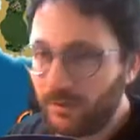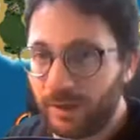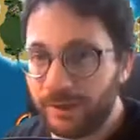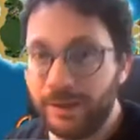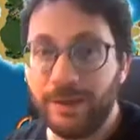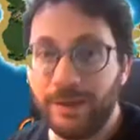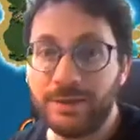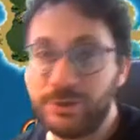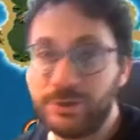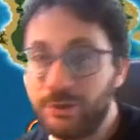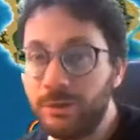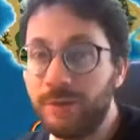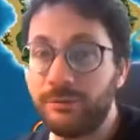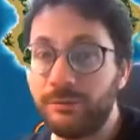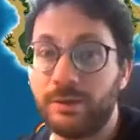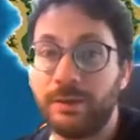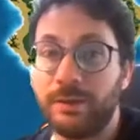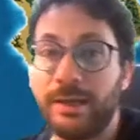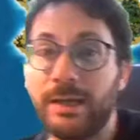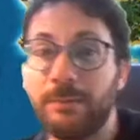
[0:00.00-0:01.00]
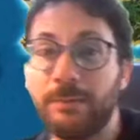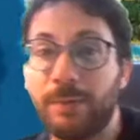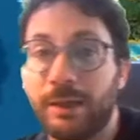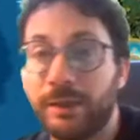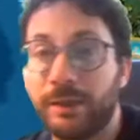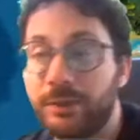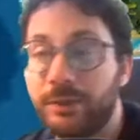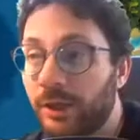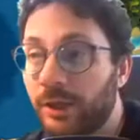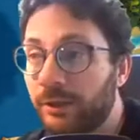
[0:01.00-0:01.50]
Now, I still have to think
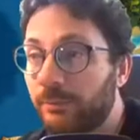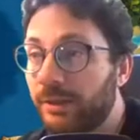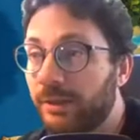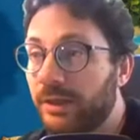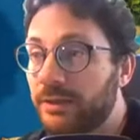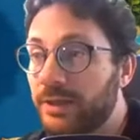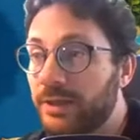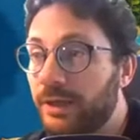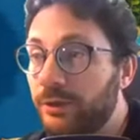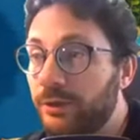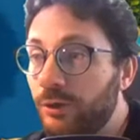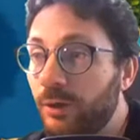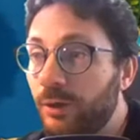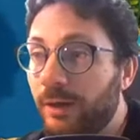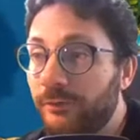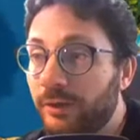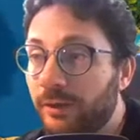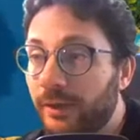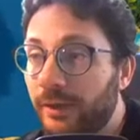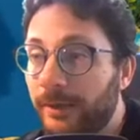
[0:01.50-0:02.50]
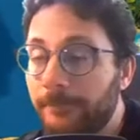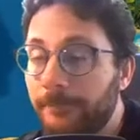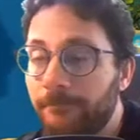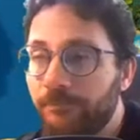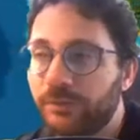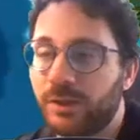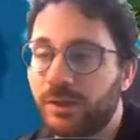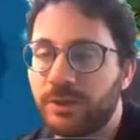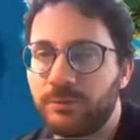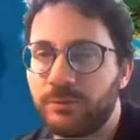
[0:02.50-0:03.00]
about each other because I do have to think,
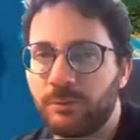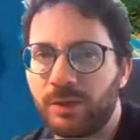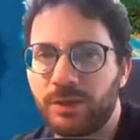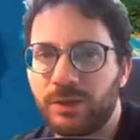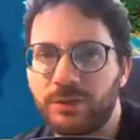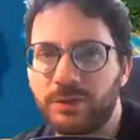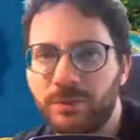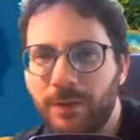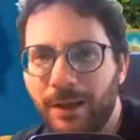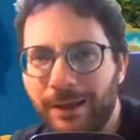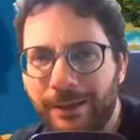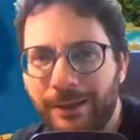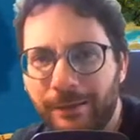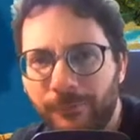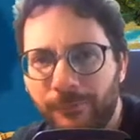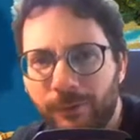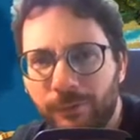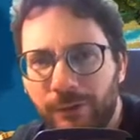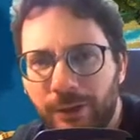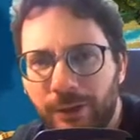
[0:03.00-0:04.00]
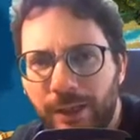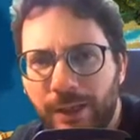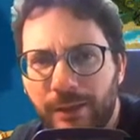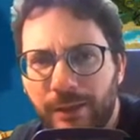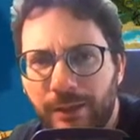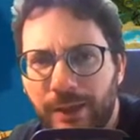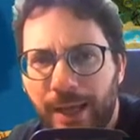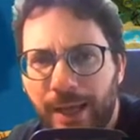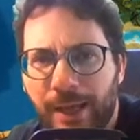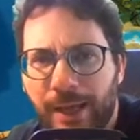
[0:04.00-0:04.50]
because if we're looking
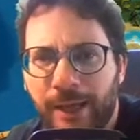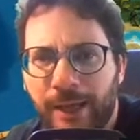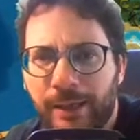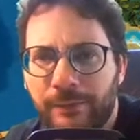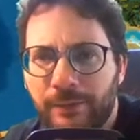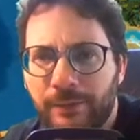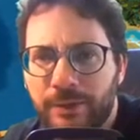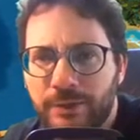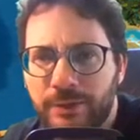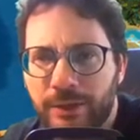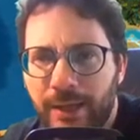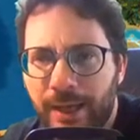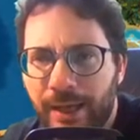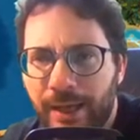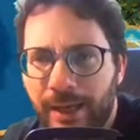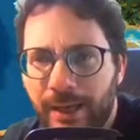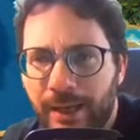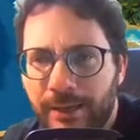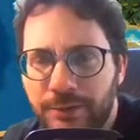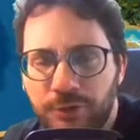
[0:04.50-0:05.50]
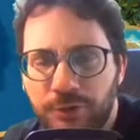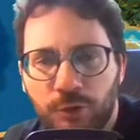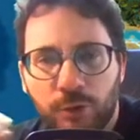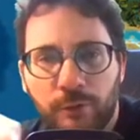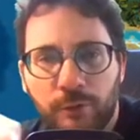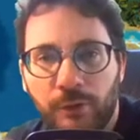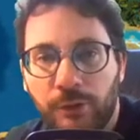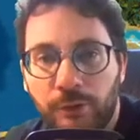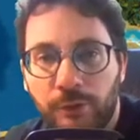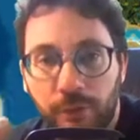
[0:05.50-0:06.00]
at the AI of this, the AI is
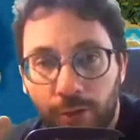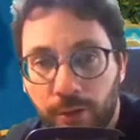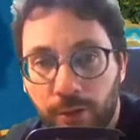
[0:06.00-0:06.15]
sort of on 2